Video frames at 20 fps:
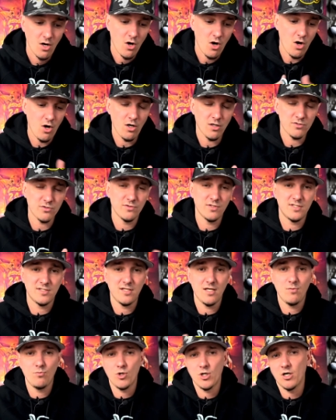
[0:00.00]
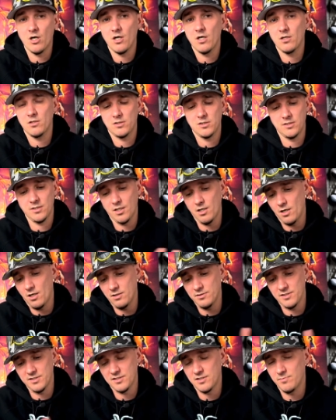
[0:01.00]
Also the same with guards. The
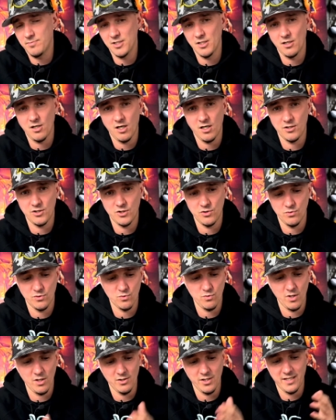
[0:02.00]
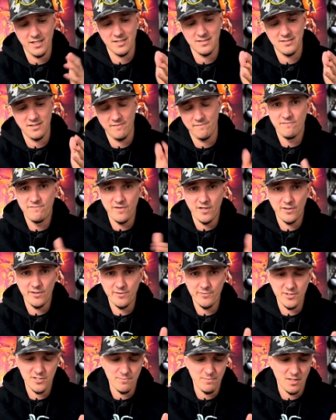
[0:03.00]
guard, this could be a guard shoe as well. Like I said, very
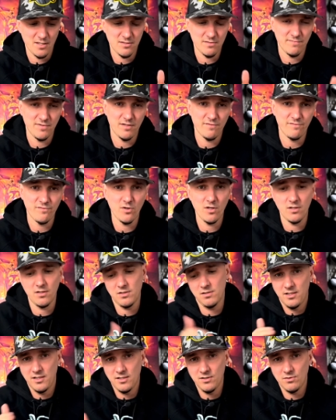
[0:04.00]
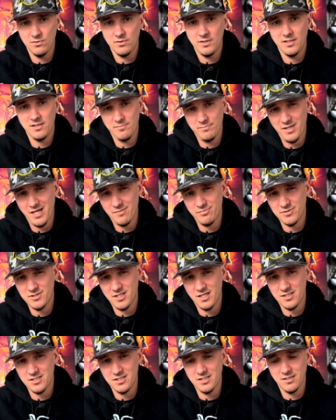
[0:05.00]
responsive in the front, heel, impact
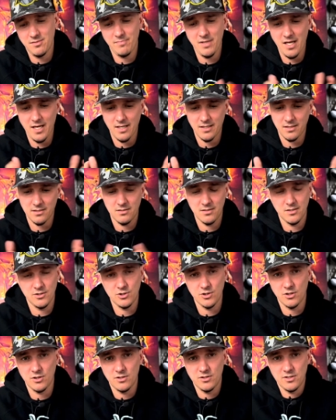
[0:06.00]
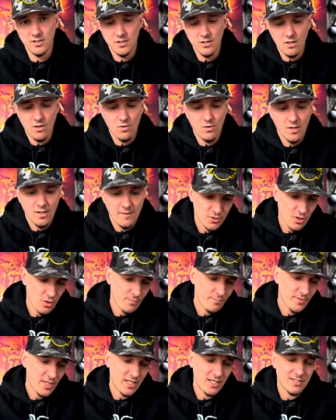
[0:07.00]
protection in the back, and you're good to go. So
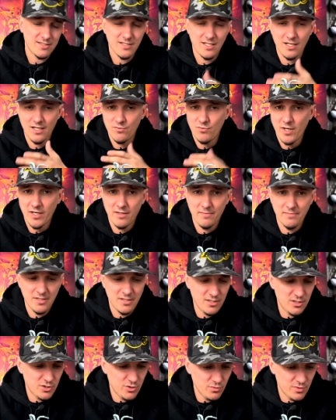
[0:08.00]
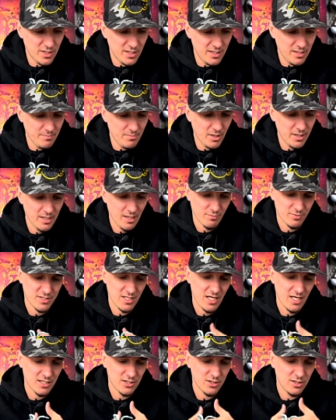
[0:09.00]
like I said, I'd recommend this shoe to anybody. I was
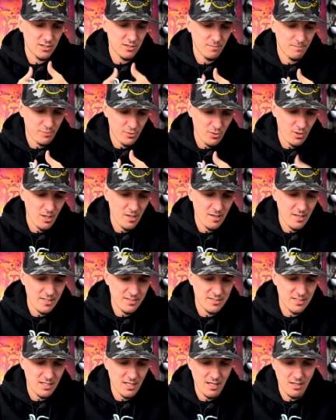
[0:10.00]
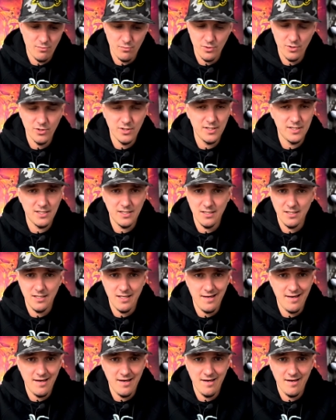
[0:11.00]
actually surprised. I really didn't
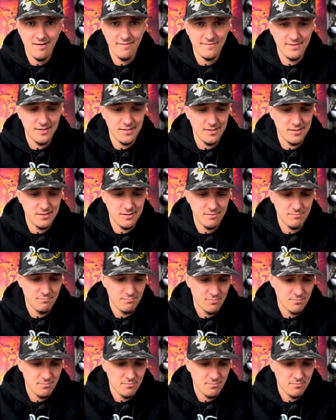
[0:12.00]
have any